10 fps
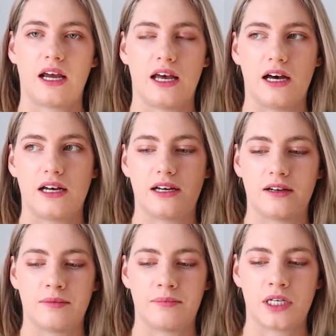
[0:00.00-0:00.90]

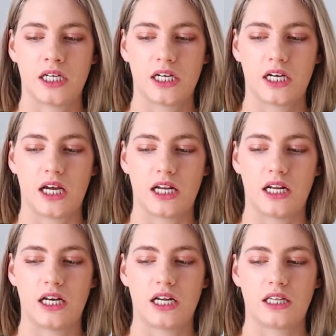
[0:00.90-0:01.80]
And
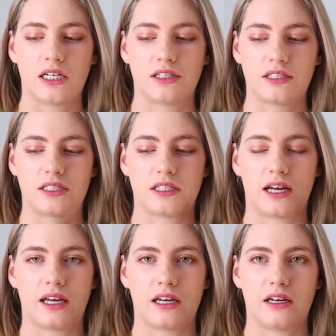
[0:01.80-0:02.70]
there's
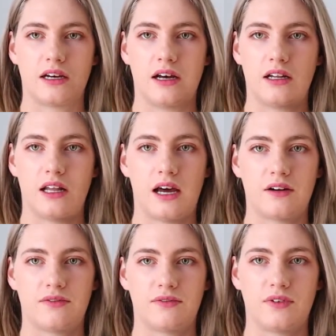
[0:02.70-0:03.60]
like a lot
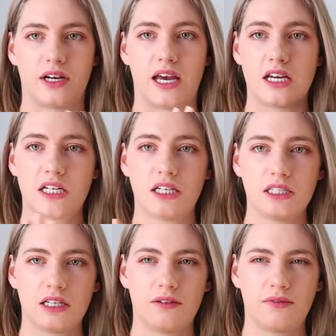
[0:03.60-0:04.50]
of
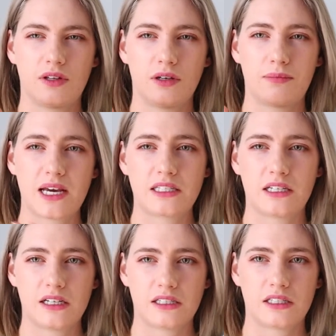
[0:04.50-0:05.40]
variations of the
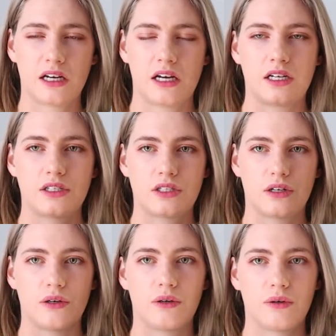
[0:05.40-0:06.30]
basics.
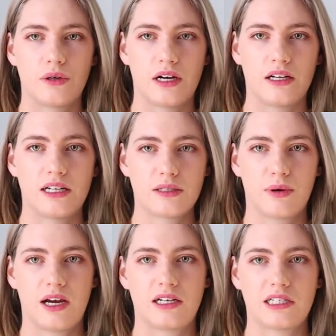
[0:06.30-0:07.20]
So that's
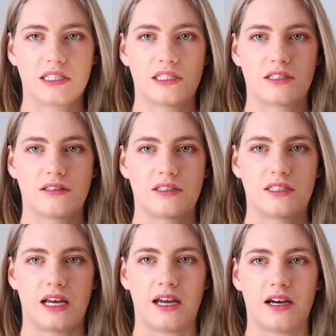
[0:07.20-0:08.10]
why I just
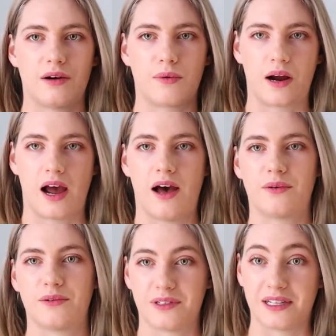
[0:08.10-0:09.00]
say
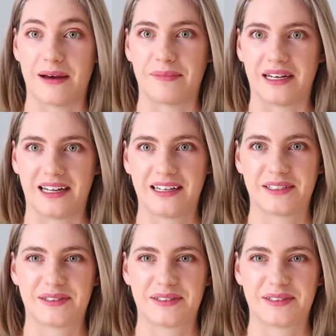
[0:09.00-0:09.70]
around that many.